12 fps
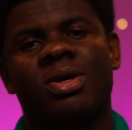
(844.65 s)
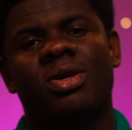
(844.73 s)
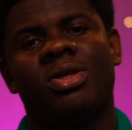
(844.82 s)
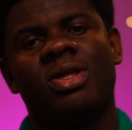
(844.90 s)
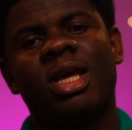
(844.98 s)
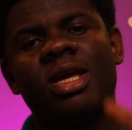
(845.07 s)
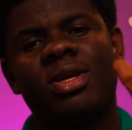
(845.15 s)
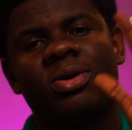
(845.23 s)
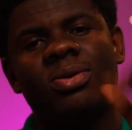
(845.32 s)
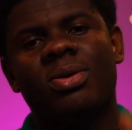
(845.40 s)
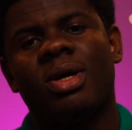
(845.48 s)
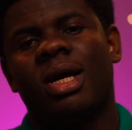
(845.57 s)
Thank
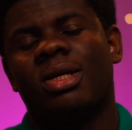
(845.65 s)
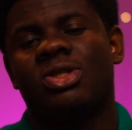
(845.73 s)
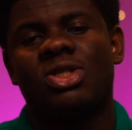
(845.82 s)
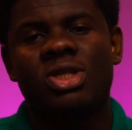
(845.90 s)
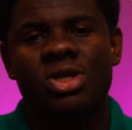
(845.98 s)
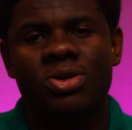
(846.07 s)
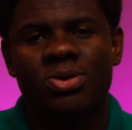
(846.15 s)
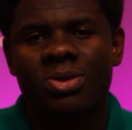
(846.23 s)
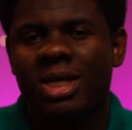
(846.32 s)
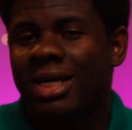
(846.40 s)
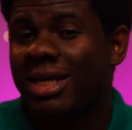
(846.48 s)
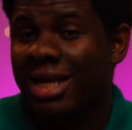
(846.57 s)
you, and see you
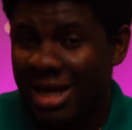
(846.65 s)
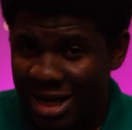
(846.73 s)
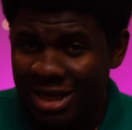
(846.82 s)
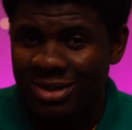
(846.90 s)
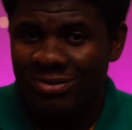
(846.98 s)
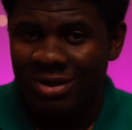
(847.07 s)
in our next